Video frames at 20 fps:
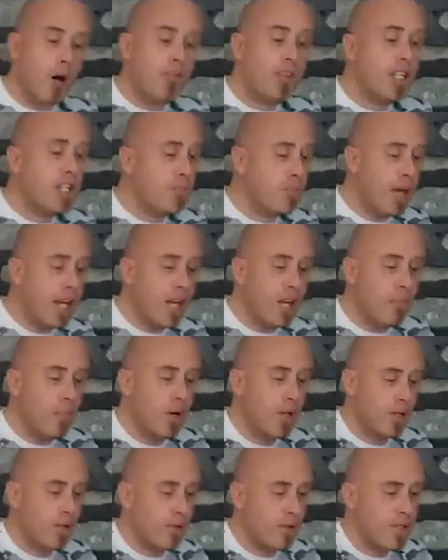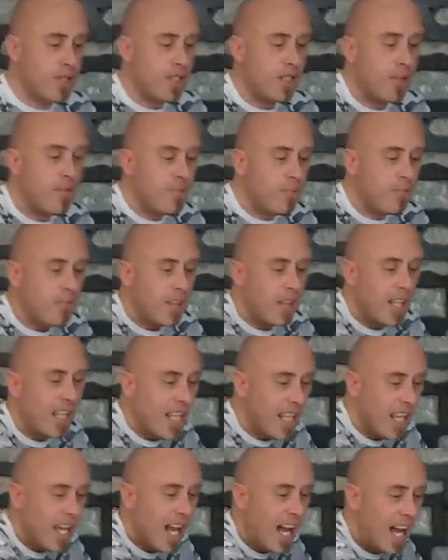on these bigger models,
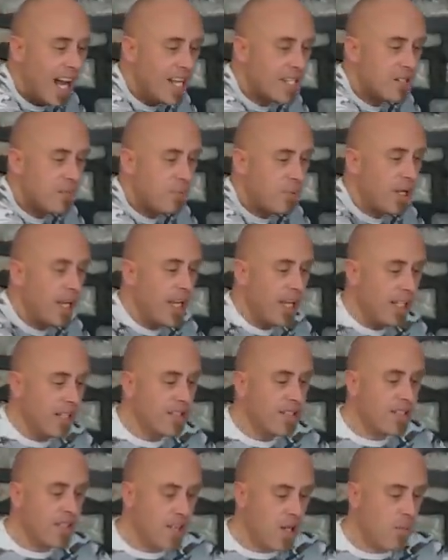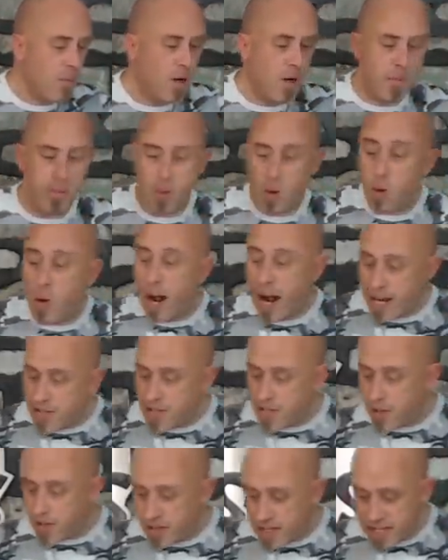it has been somewhat poor,
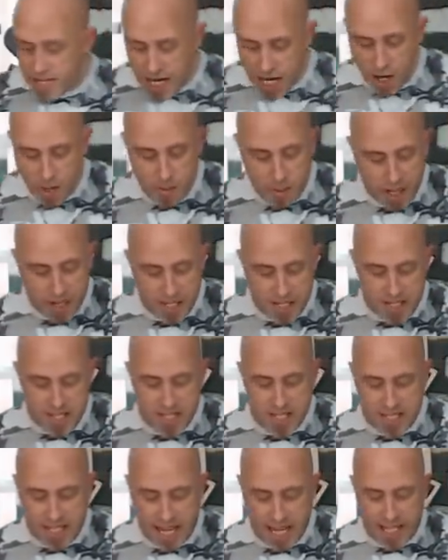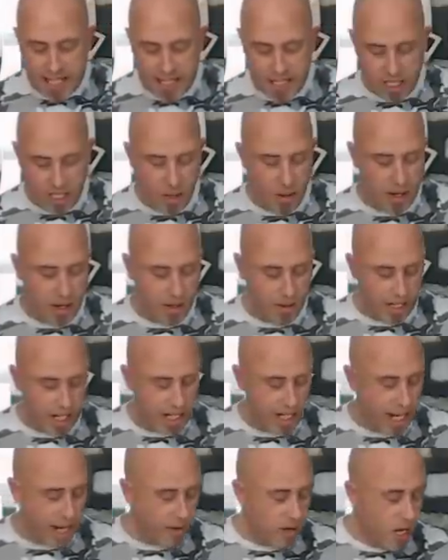as you can tell by this state going on
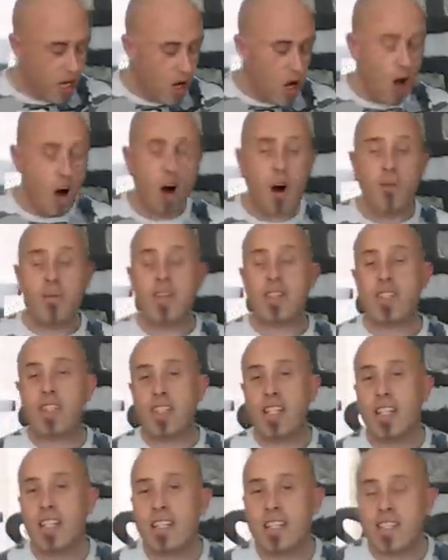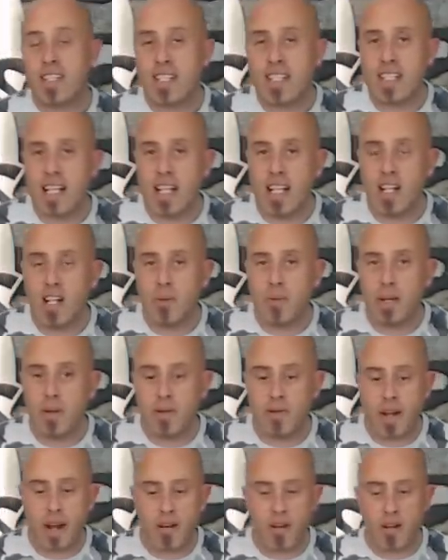here. Now, obviously this is a little
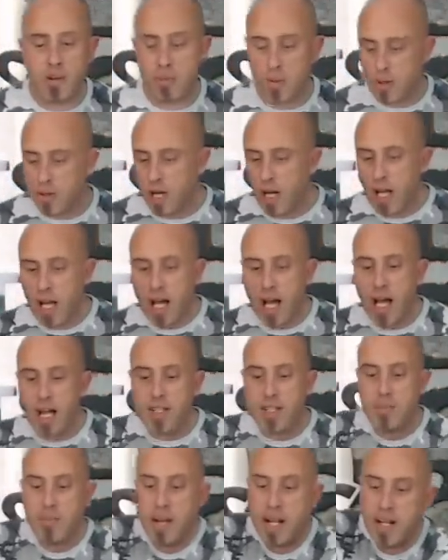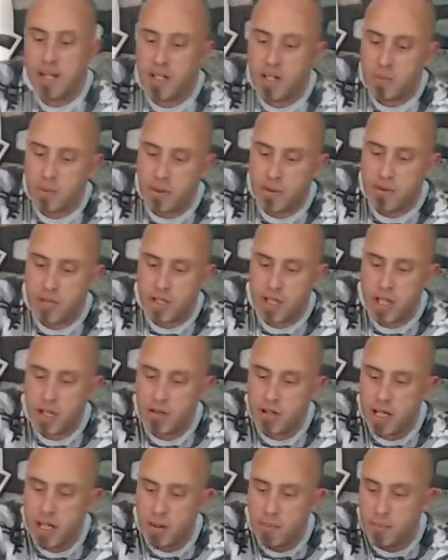bit variable depending upon the
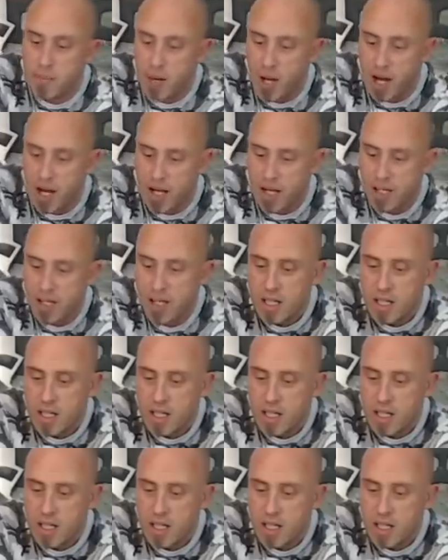courier, but